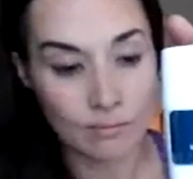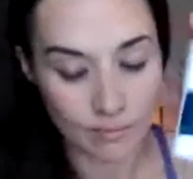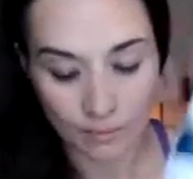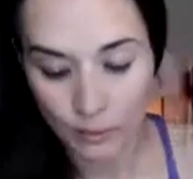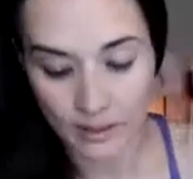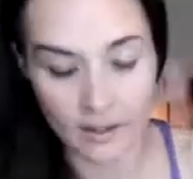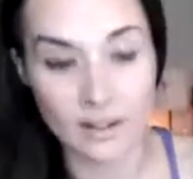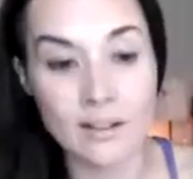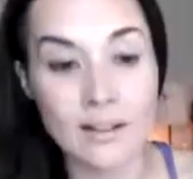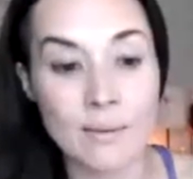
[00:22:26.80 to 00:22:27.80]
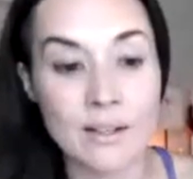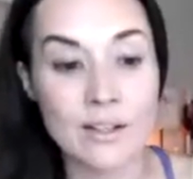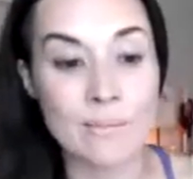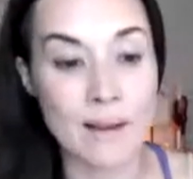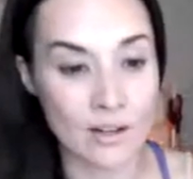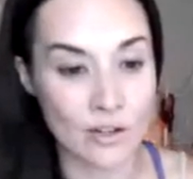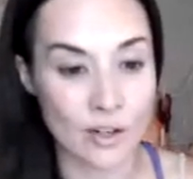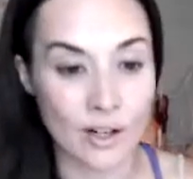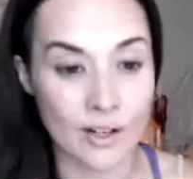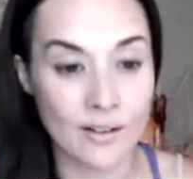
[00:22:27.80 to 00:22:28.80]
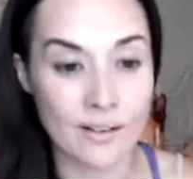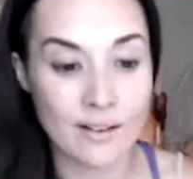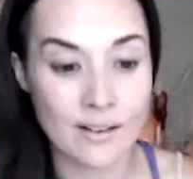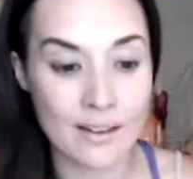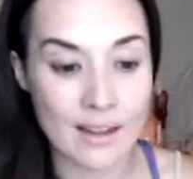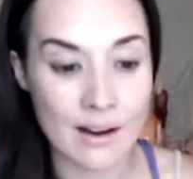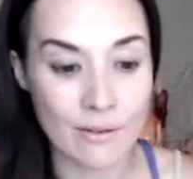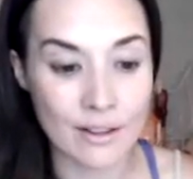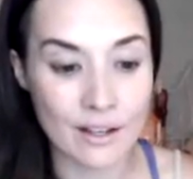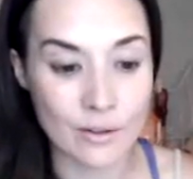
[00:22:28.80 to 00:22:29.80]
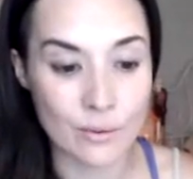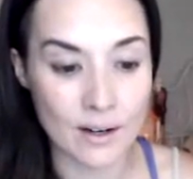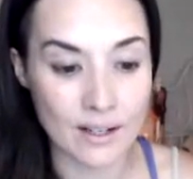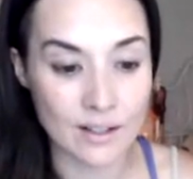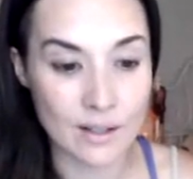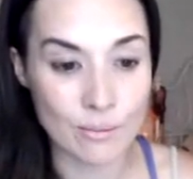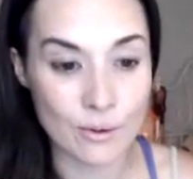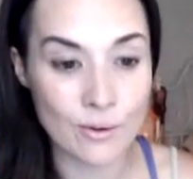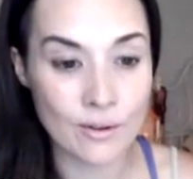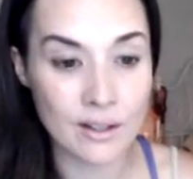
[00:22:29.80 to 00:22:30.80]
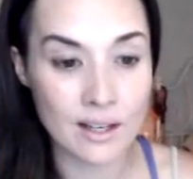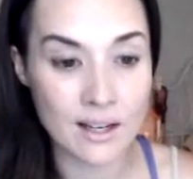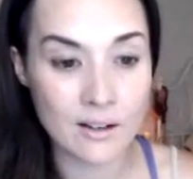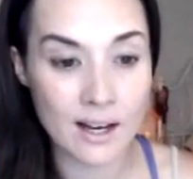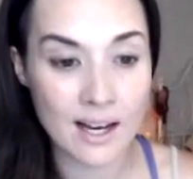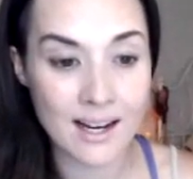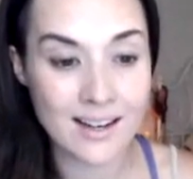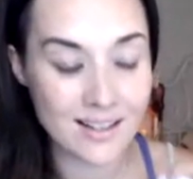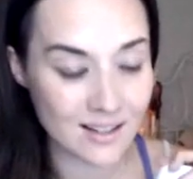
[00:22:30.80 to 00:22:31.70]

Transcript: weird. Let me just make sure everything's running smoothly, guys.